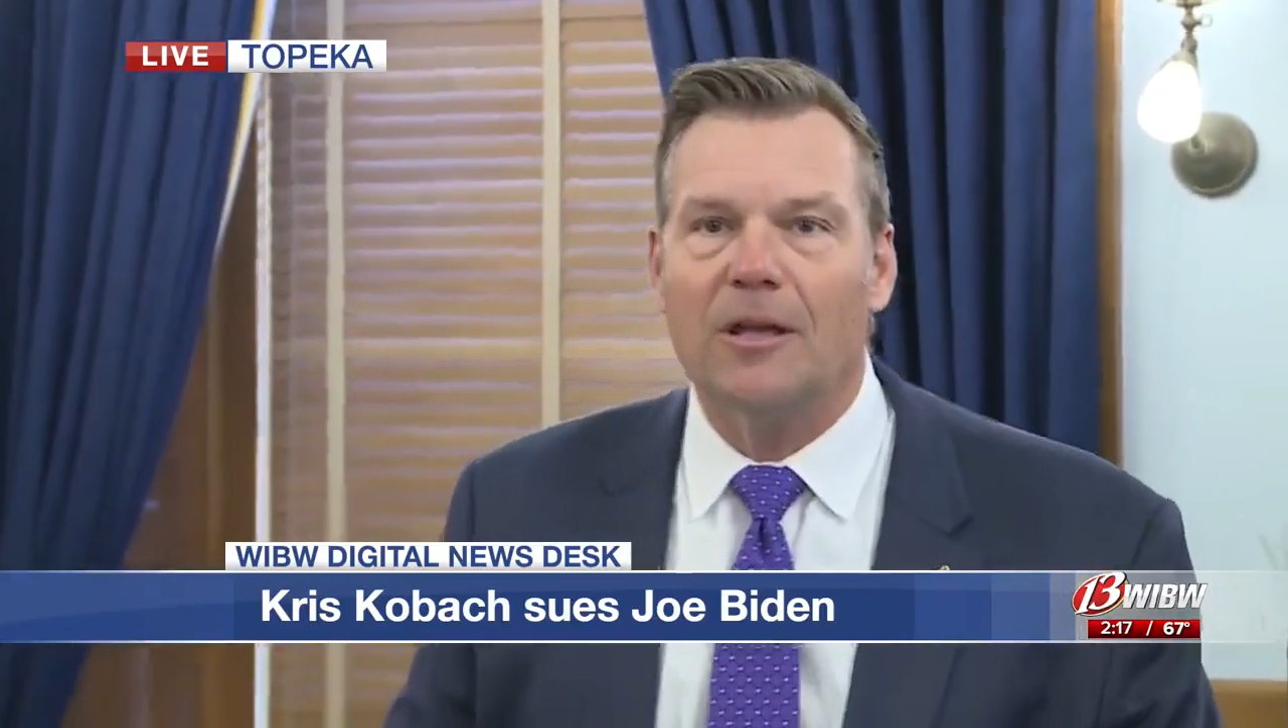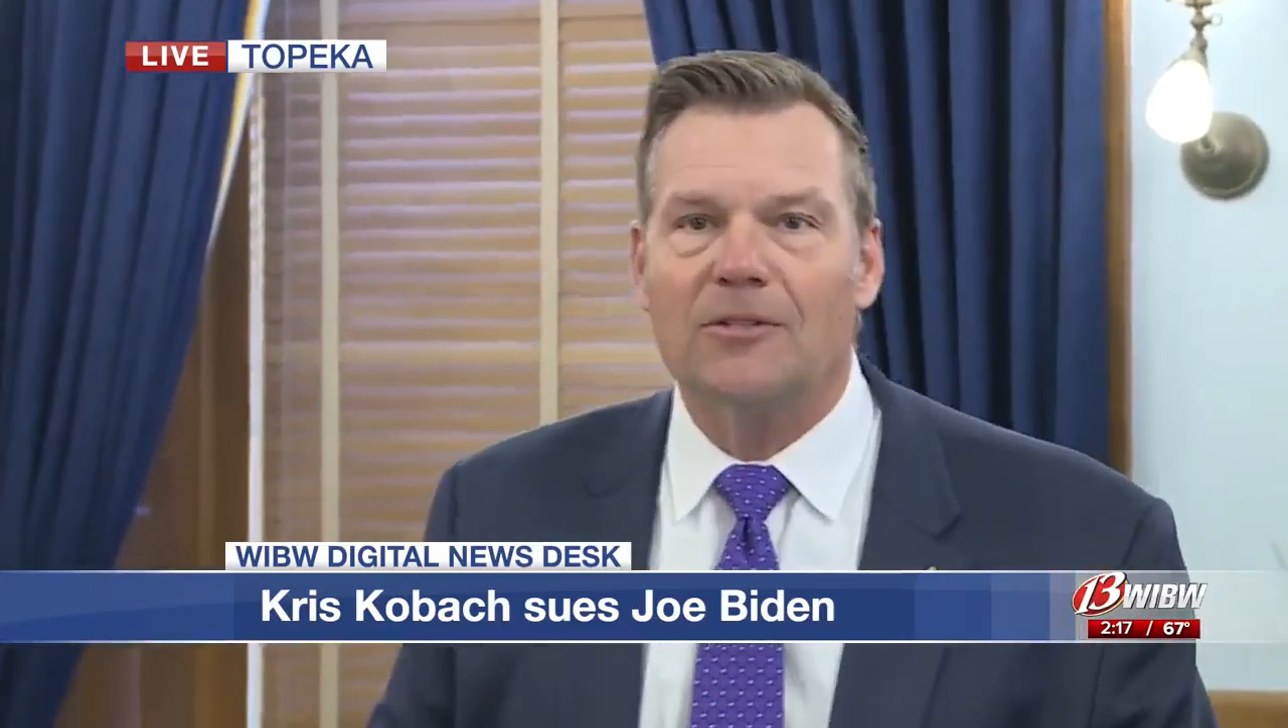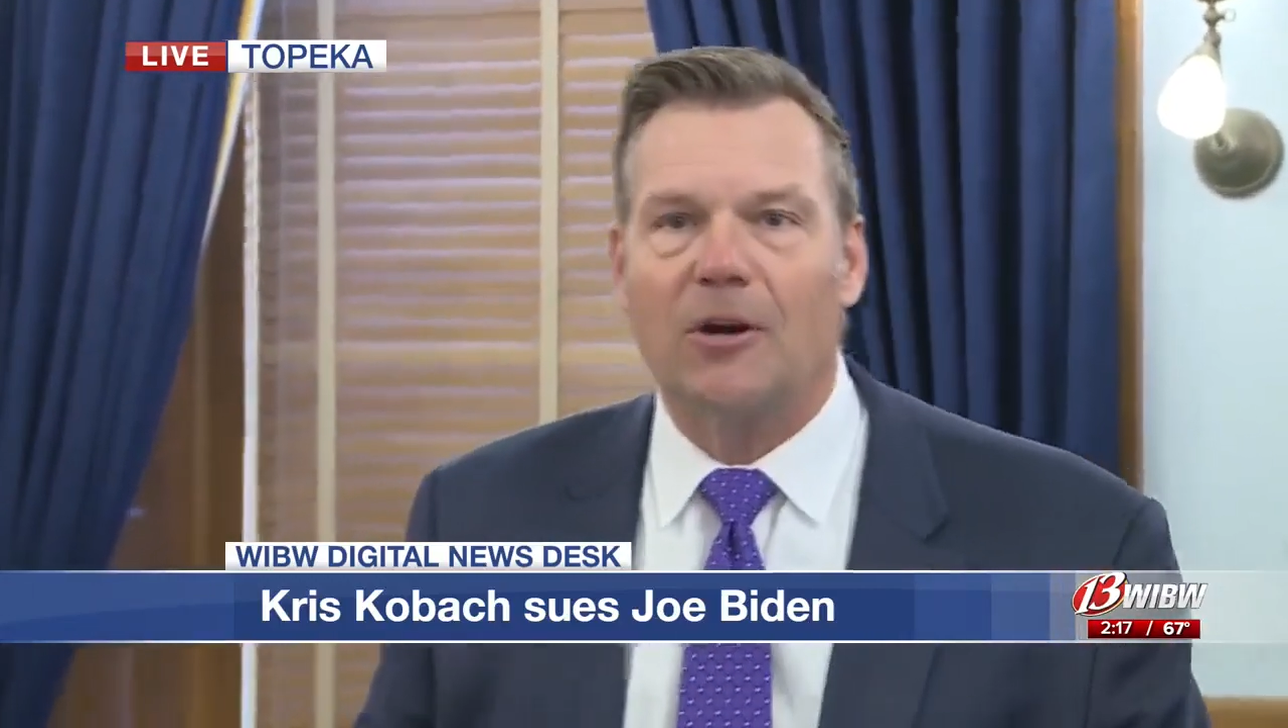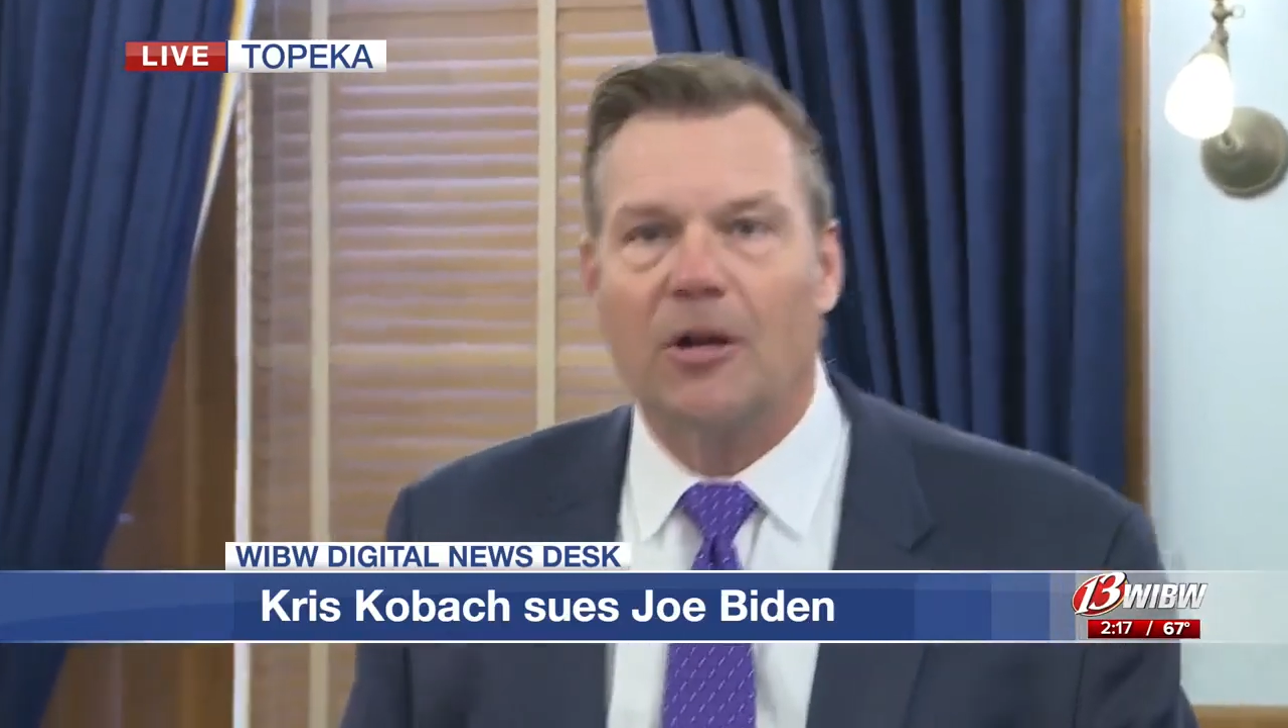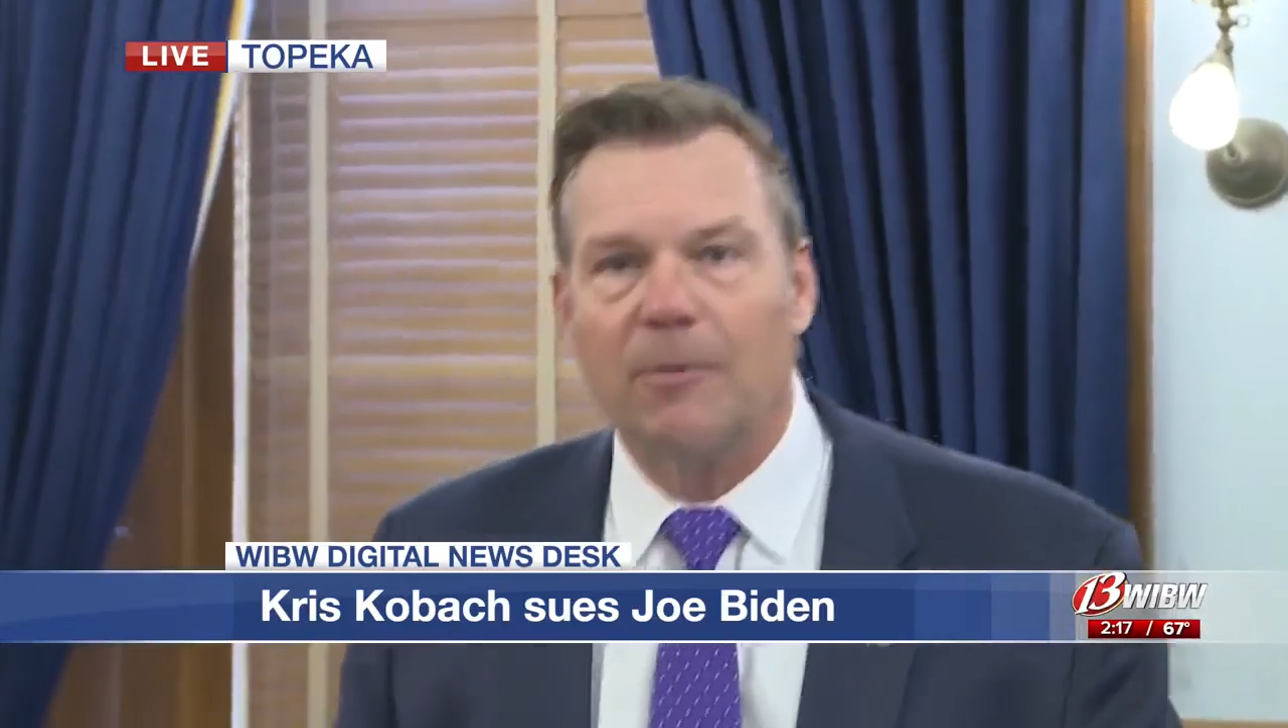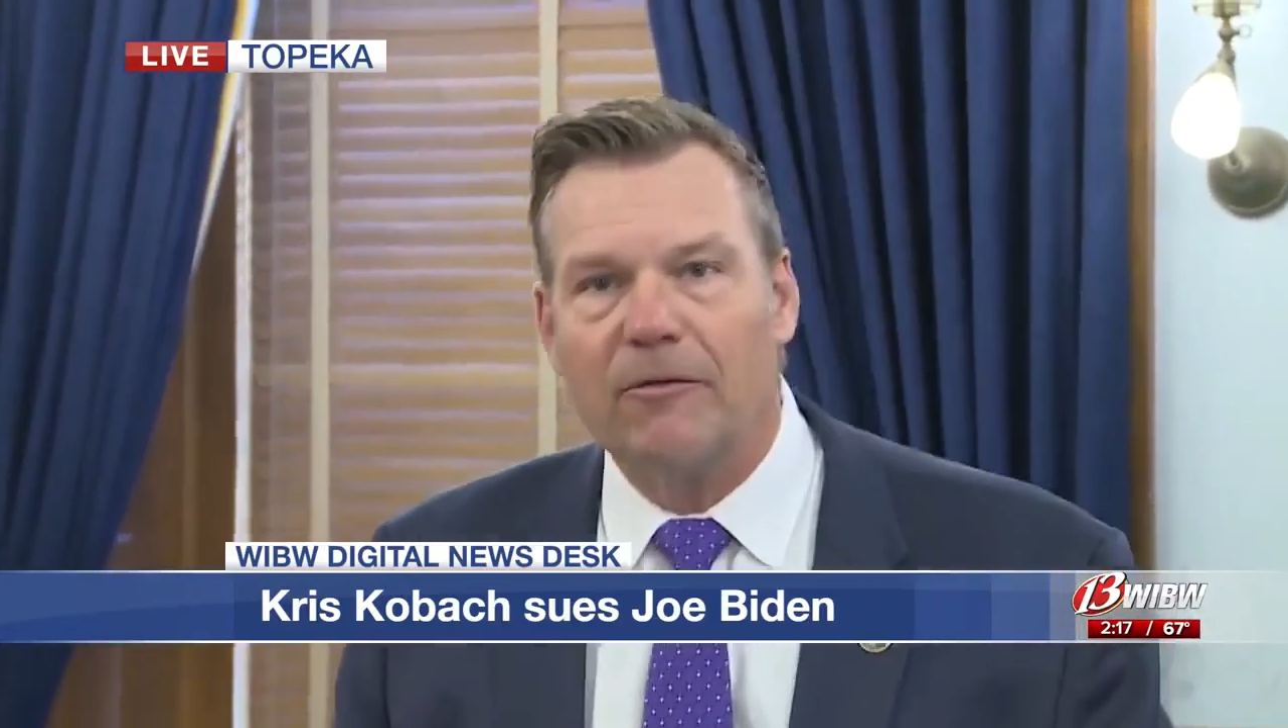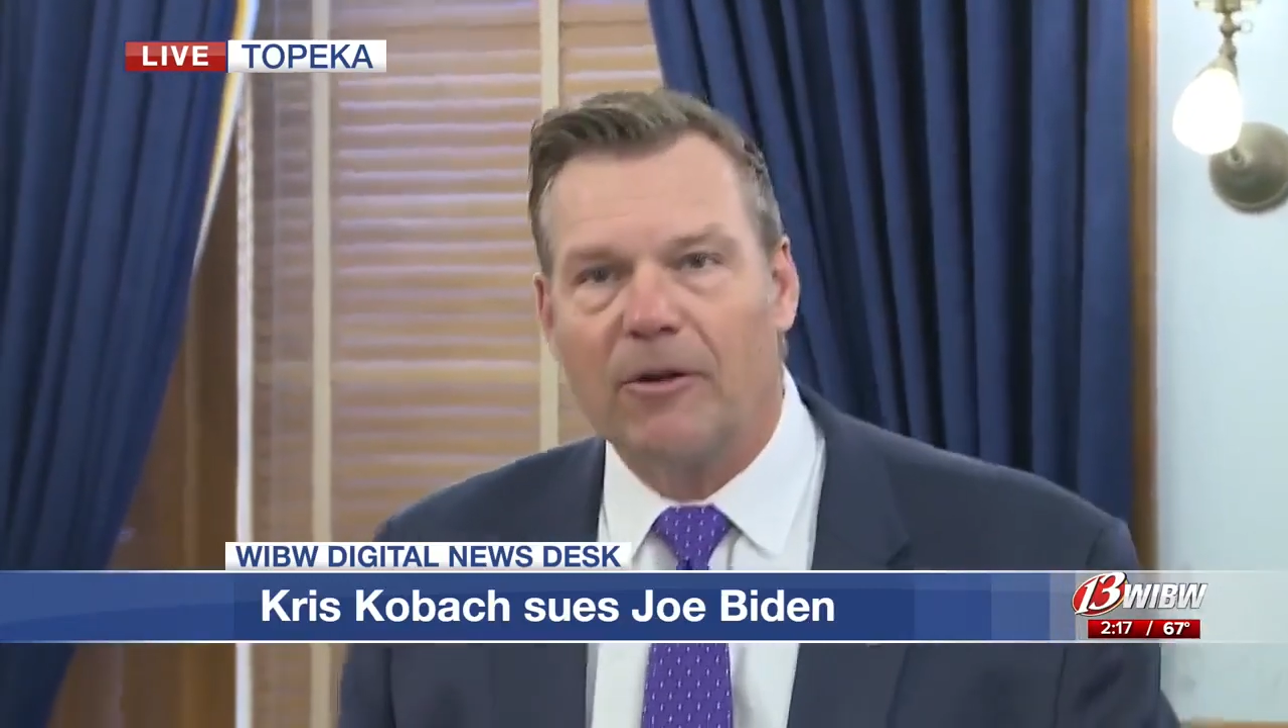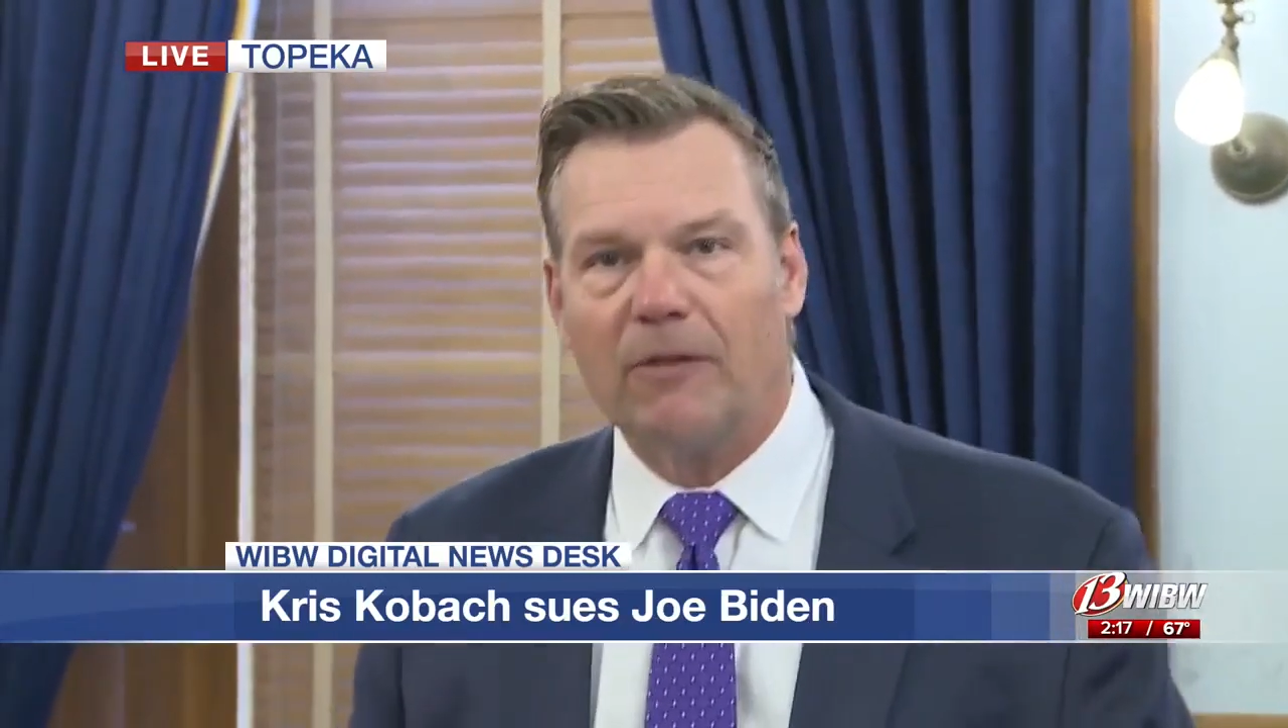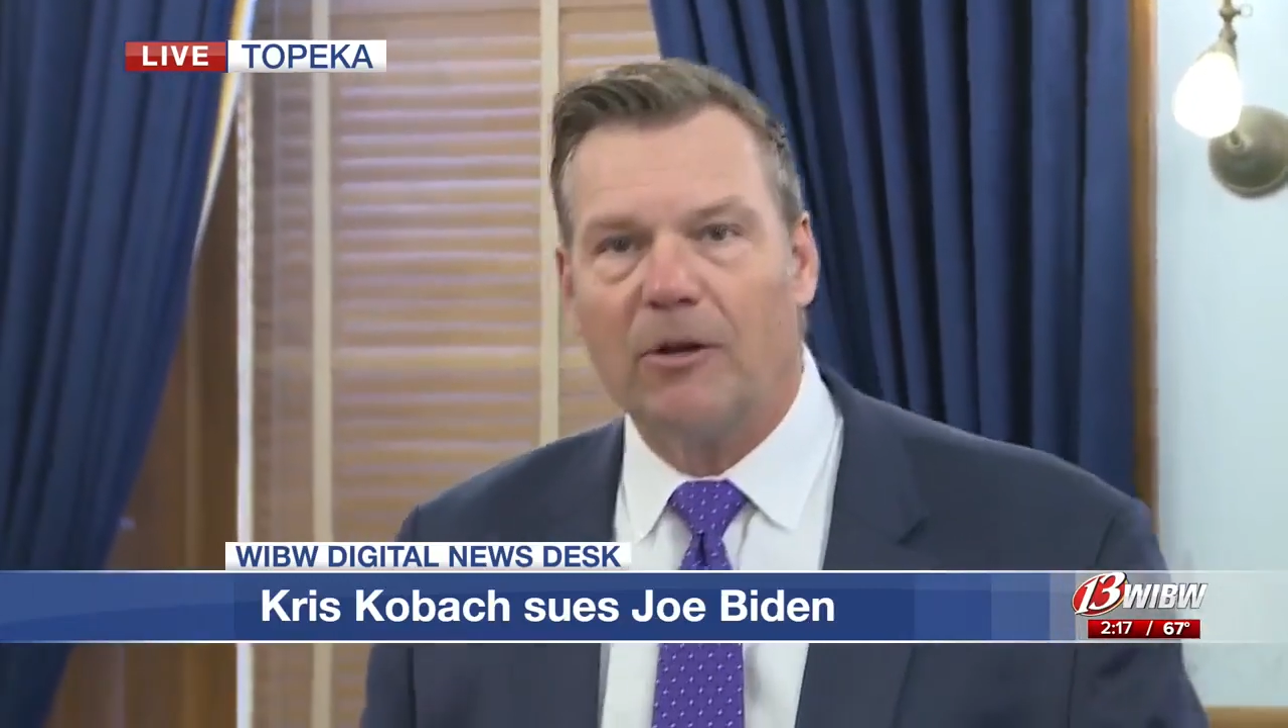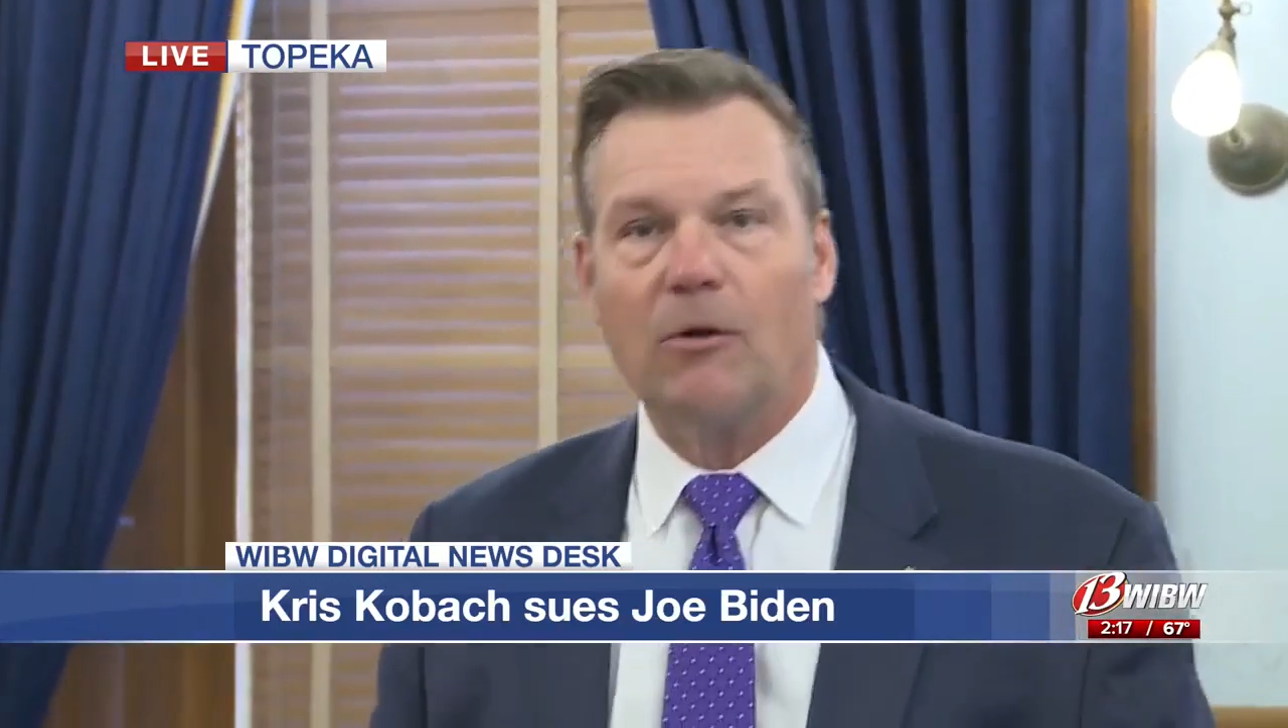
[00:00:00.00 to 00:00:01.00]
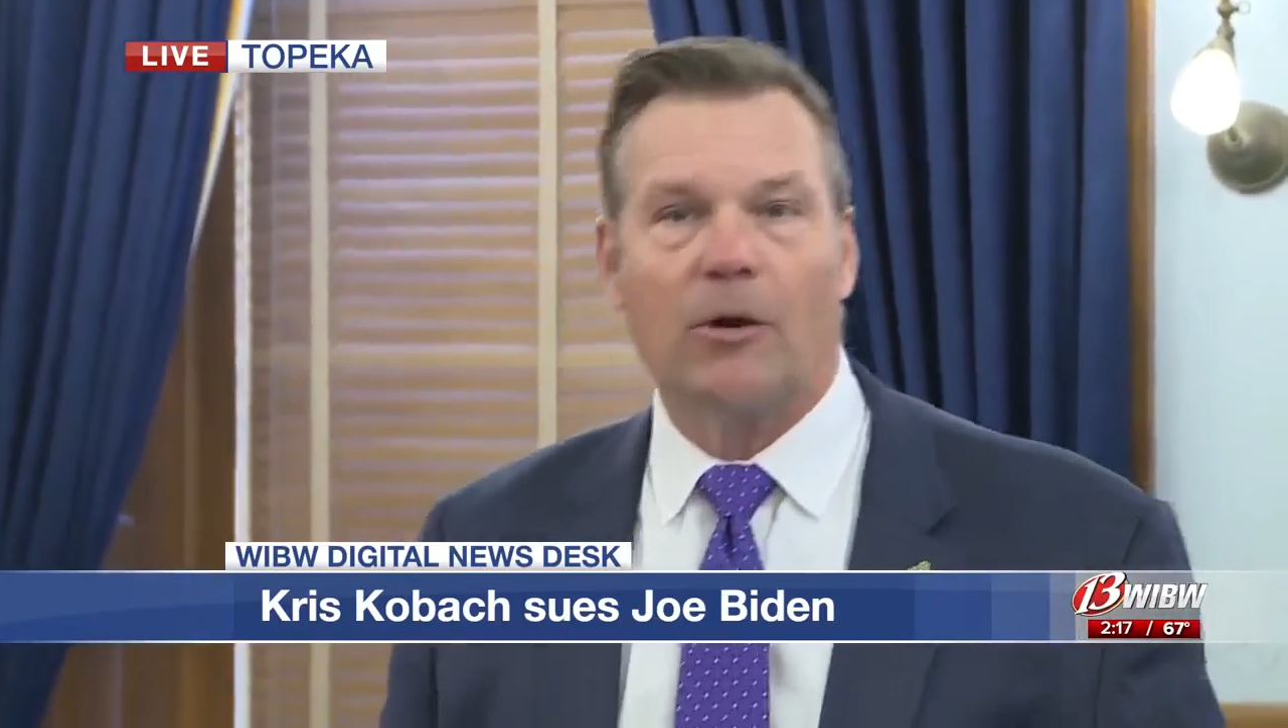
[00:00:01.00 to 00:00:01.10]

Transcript: has already been forgiven.